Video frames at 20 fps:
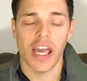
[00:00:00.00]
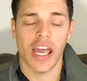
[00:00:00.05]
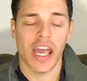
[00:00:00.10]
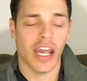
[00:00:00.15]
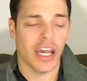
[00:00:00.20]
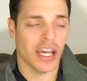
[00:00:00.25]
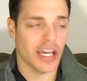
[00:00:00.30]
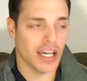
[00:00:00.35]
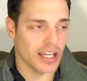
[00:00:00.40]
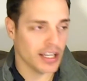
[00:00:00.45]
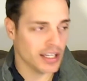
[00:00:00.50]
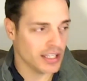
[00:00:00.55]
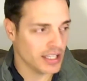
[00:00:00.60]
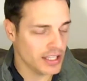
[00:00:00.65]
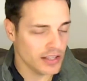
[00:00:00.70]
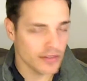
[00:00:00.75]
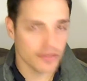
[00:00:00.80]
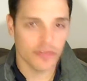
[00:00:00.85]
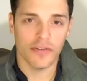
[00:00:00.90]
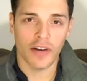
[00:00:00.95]
and
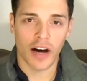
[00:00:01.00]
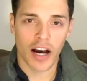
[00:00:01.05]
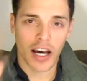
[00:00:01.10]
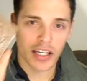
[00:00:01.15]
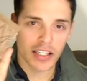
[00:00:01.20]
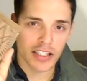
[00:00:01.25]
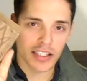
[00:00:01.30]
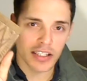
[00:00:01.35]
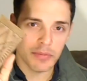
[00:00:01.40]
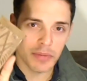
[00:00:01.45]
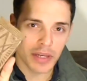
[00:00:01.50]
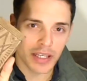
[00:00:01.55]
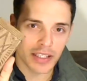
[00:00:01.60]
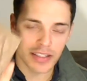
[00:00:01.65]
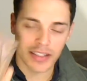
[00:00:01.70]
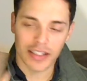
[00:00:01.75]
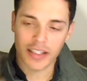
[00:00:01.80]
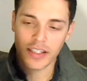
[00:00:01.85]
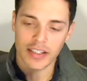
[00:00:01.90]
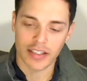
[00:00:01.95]
he finally made
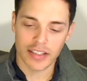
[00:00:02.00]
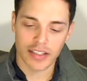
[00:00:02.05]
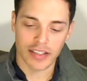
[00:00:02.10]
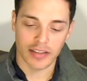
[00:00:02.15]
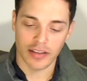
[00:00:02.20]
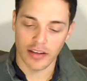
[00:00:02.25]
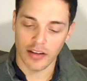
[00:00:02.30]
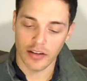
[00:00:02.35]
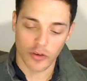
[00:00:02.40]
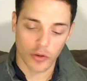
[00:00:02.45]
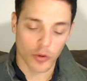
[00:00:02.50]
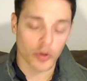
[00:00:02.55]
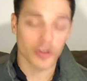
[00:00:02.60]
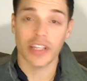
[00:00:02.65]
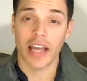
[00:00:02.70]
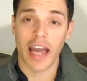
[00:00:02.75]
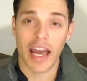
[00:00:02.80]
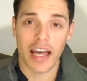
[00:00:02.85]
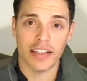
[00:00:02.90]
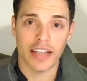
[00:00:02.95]
this, and of course
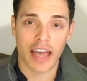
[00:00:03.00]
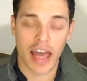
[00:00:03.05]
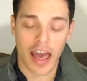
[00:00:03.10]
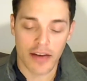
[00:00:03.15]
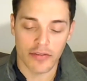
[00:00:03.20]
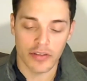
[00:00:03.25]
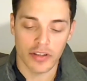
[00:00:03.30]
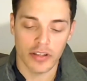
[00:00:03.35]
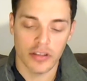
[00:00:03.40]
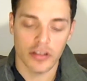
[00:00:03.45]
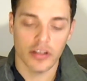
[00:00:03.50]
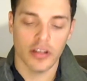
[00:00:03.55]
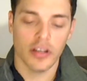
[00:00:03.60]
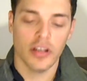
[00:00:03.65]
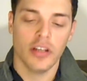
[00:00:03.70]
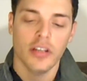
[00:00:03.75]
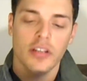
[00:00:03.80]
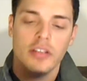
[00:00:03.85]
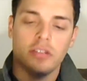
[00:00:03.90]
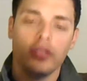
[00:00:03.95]
I had to have it.
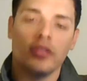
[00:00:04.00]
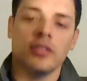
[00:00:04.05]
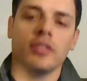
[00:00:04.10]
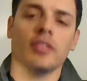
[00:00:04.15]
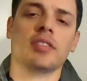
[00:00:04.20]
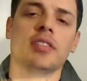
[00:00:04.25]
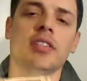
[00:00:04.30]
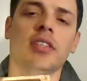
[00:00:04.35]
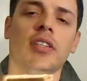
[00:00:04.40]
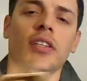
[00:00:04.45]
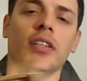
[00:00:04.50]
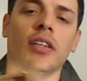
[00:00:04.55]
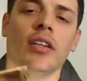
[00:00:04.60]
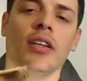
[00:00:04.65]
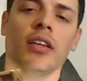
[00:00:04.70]
As you can see,